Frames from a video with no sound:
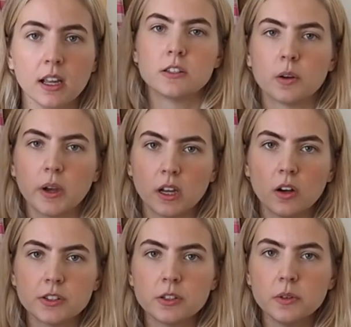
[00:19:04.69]
So I
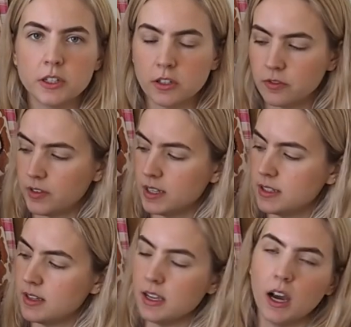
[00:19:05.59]
also interfaced
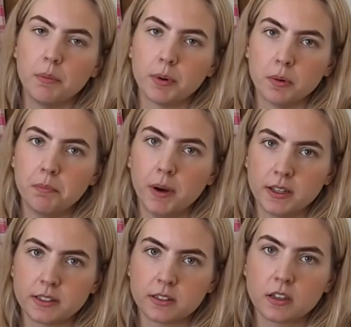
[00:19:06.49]
the upper
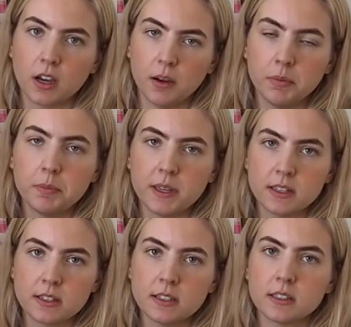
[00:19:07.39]
bust cup
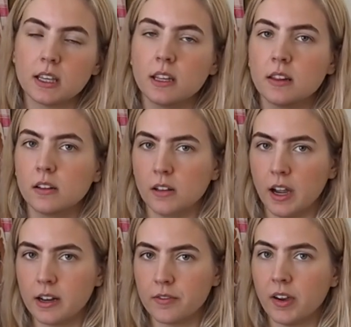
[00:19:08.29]
pieces in the
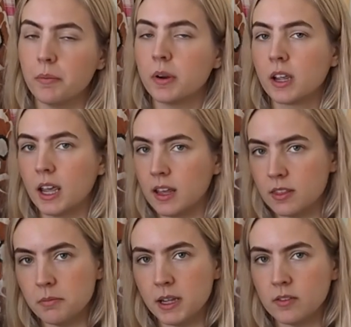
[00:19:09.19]
lining fabric and
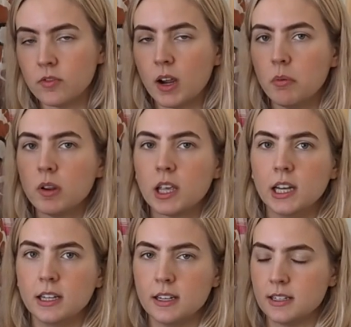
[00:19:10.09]
the main fabric in
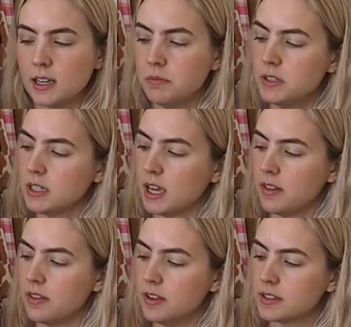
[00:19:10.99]
an attempt to
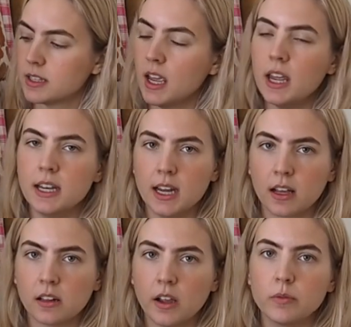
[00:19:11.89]
get this
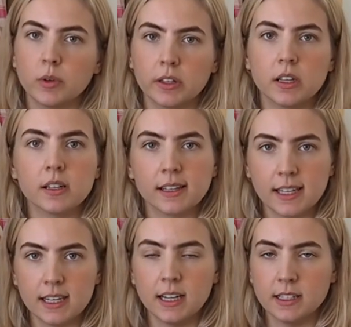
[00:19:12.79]
neckline really
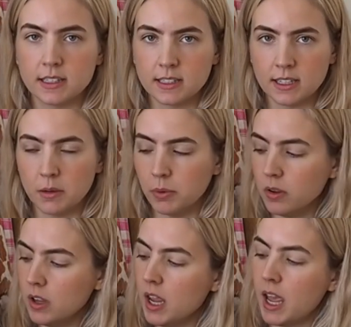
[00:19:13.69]
clean and
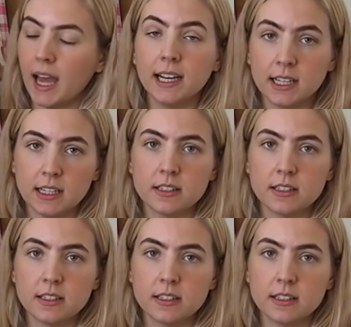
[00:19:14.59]
stable, and the